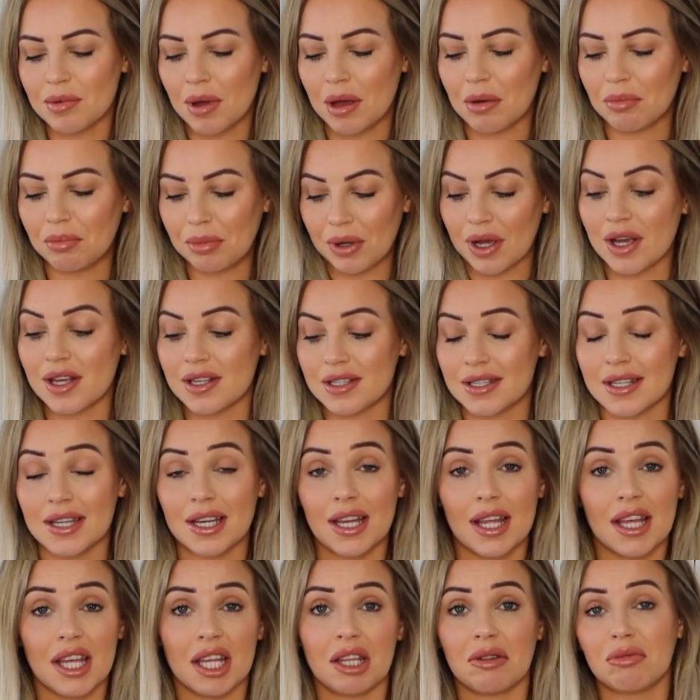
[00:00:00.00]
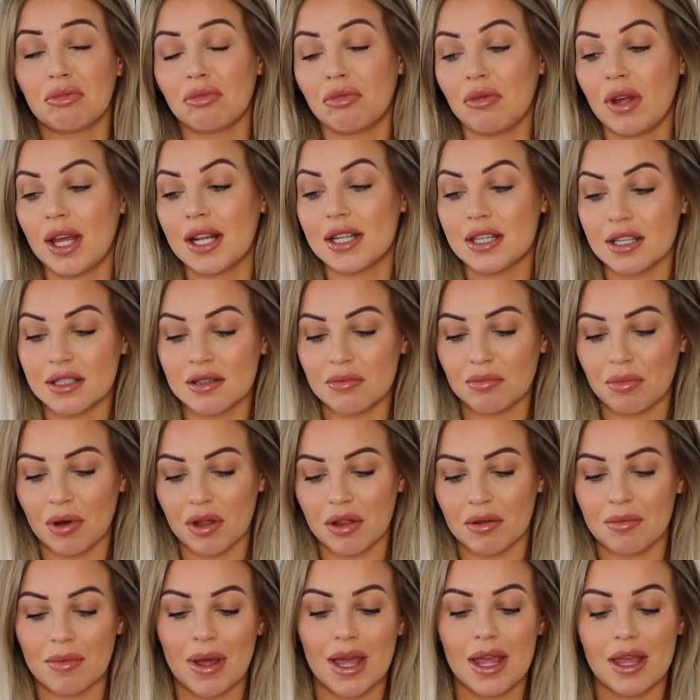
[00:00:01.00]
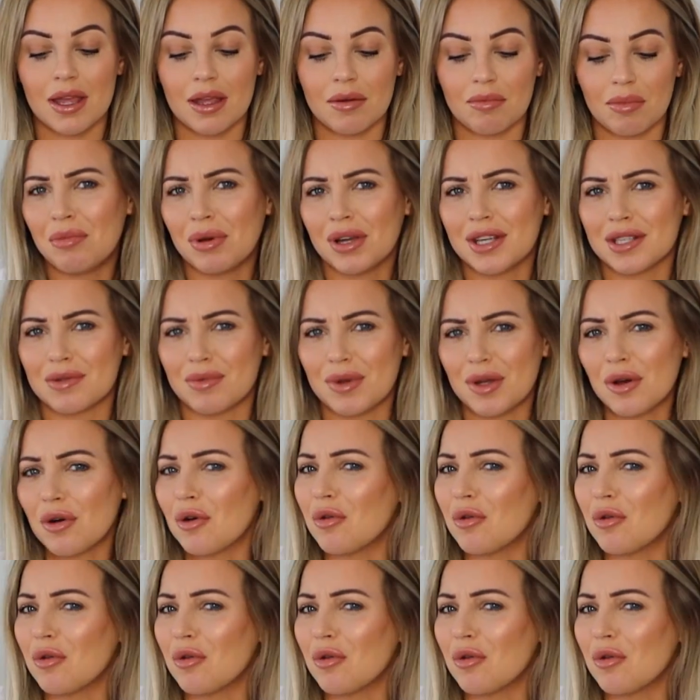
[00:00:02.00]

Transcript: But personally, it doesn't bother me because we